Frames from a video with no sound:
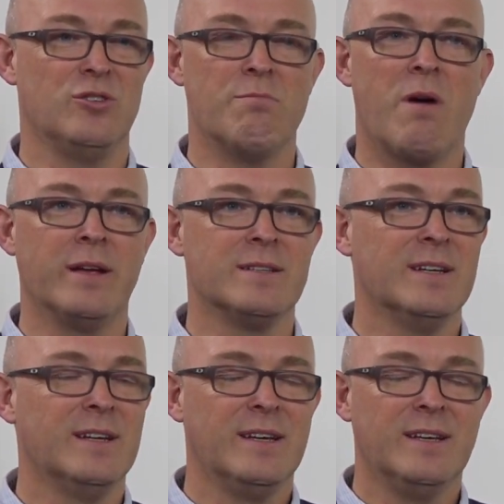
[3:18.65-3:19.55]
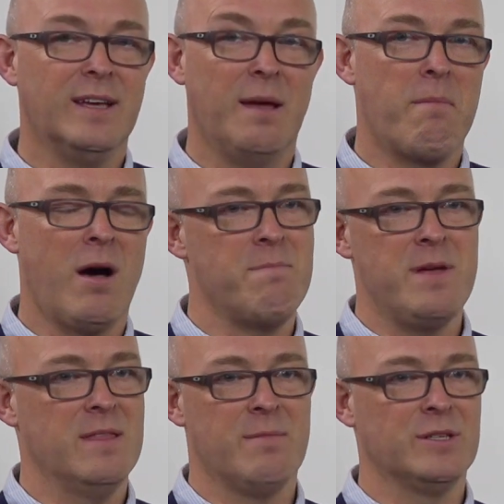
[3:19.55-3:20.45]
It might
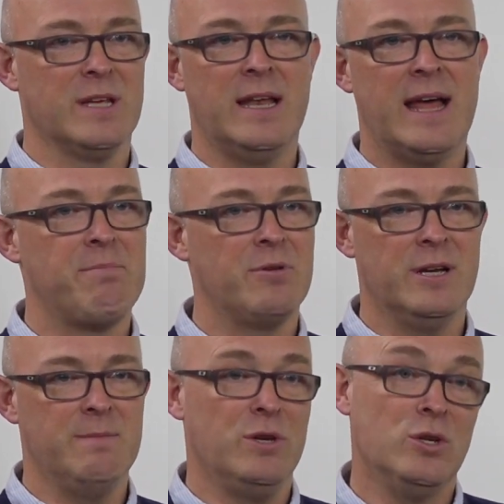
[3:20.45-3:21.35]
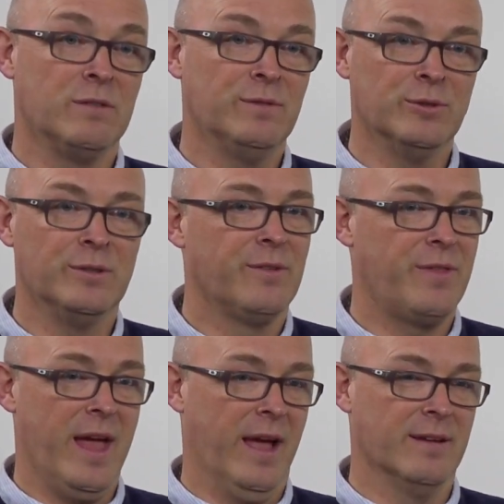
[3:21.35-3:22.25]
be the most elaborately beautiful
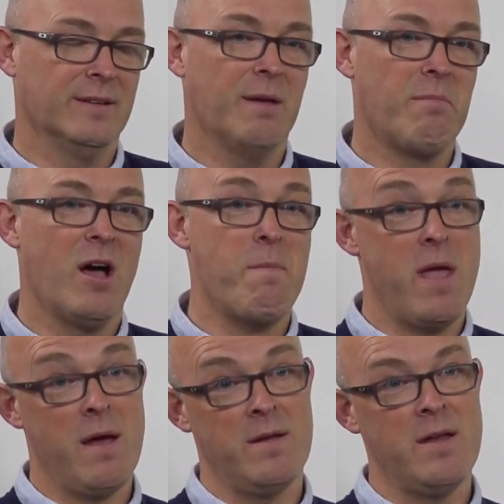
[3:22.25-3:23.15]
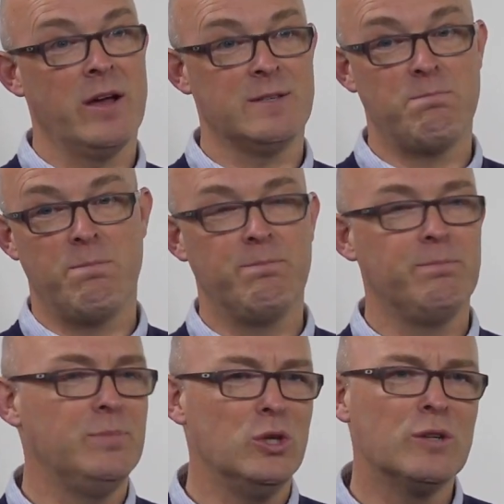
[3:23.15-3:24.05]
thing. It might be a nice,
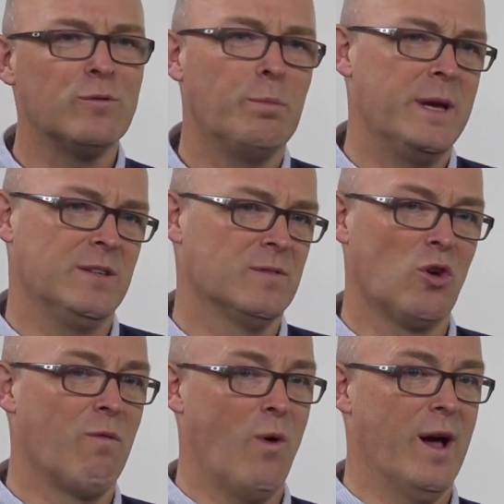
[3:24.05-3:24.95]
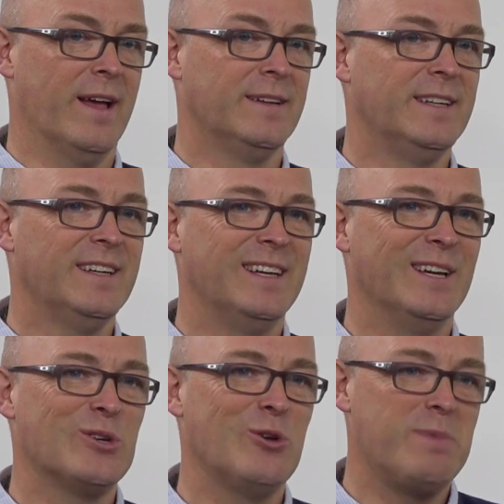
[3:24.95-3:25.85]
beautiful piece of software.
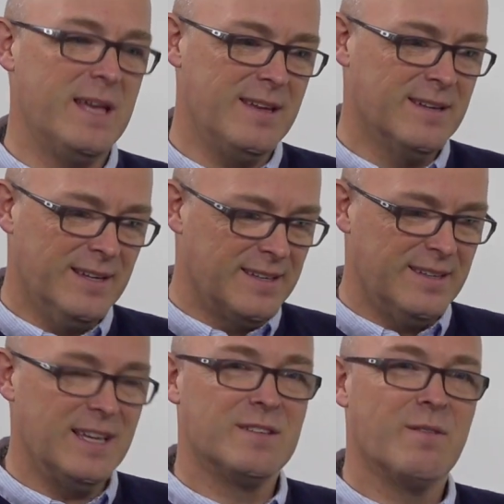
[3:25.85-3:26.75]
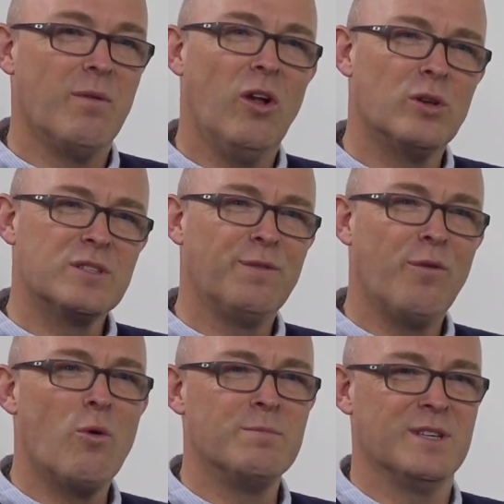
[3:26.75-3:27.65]
It could be these lots of
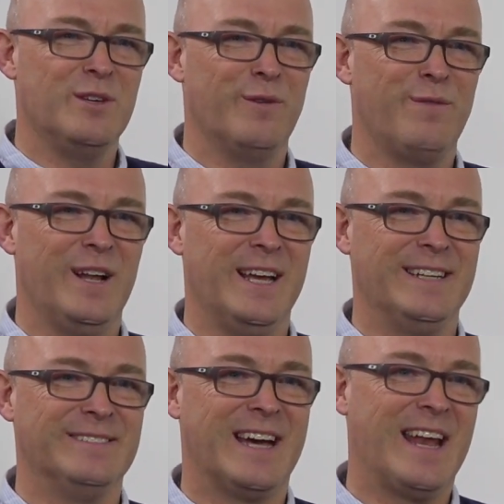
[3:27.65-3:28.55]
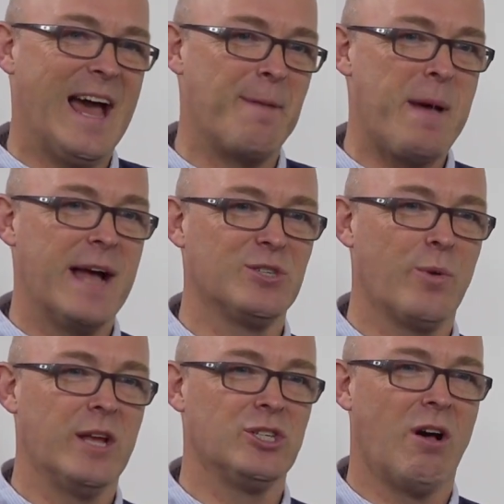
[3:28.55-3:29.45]
forms that you fill in and hand back to
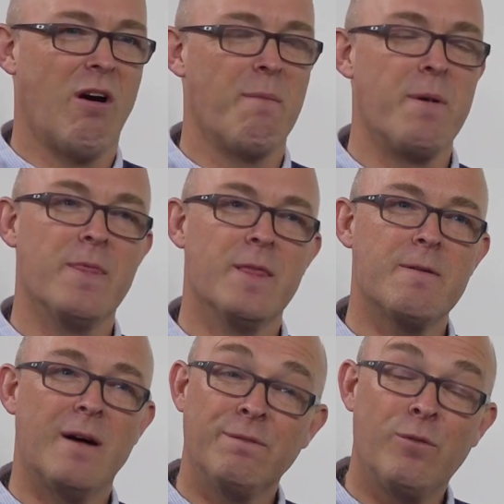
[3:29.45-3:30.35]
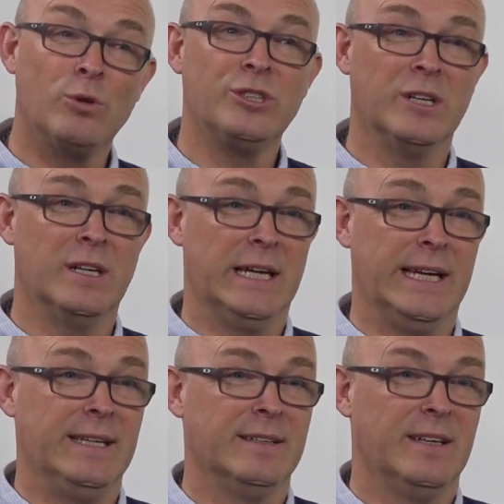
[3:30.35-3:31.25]
HR, but
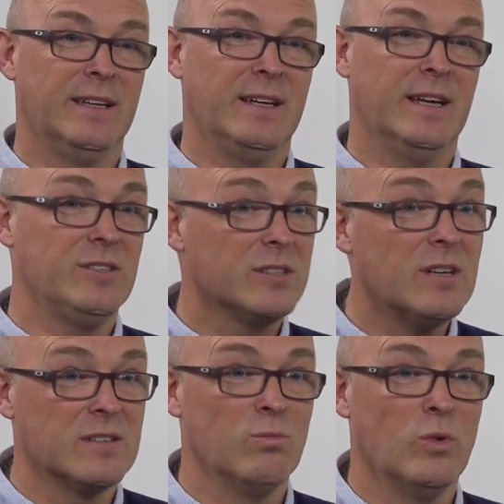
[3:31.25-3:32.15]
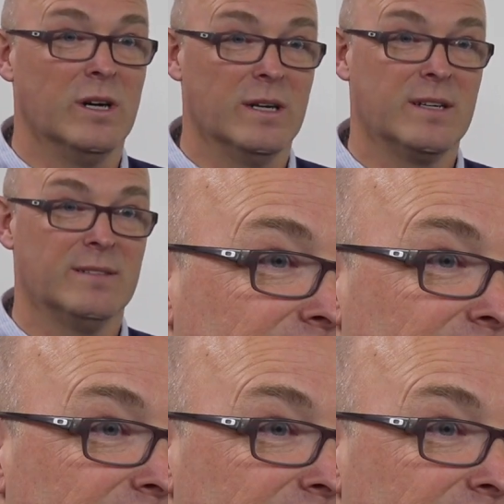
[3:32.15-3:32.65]
unfortunately, it just doesn't work.